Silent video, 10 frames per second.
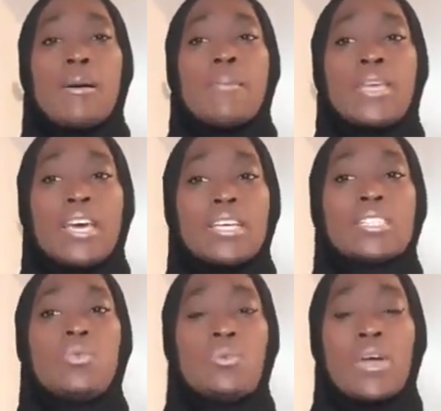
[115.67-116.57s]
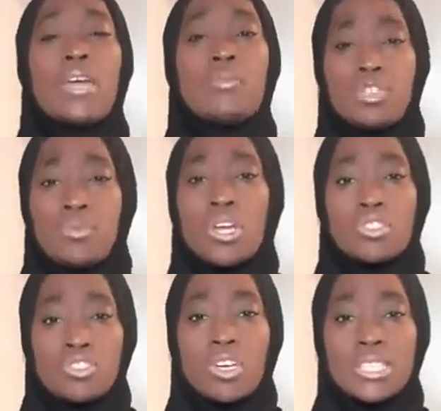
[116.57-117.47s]
because we were able to
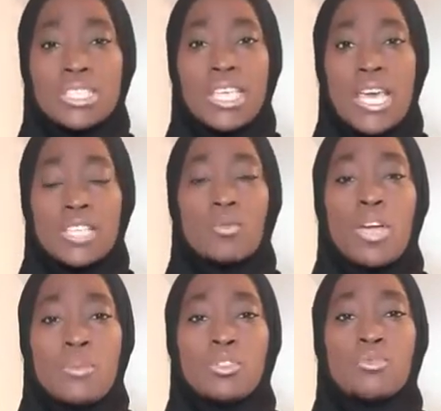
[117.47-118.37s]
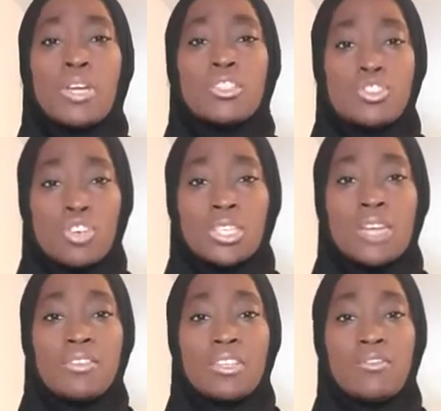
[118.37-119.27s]
reconstruct his case. We were able to reconstruct
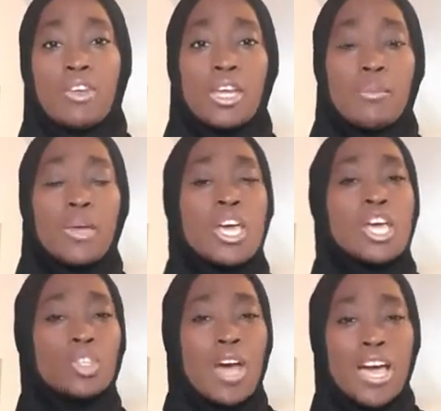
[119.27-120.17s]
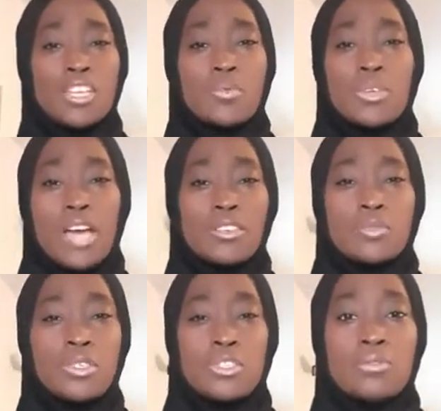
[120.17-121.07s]
everything for him. So how did
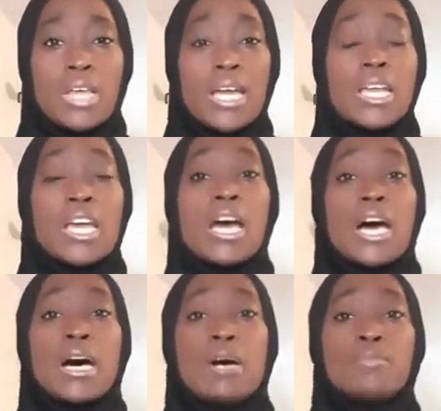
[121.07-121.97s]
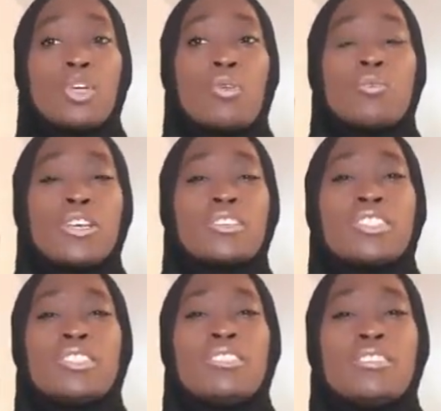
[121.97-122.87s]
we do that? So
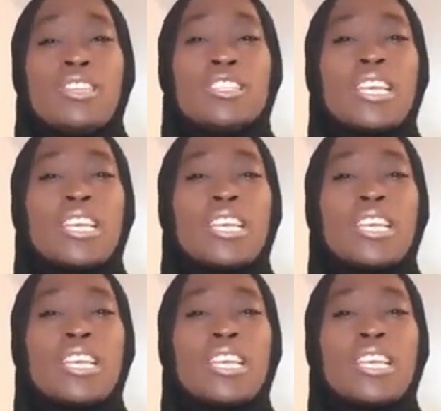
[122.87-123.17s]
there's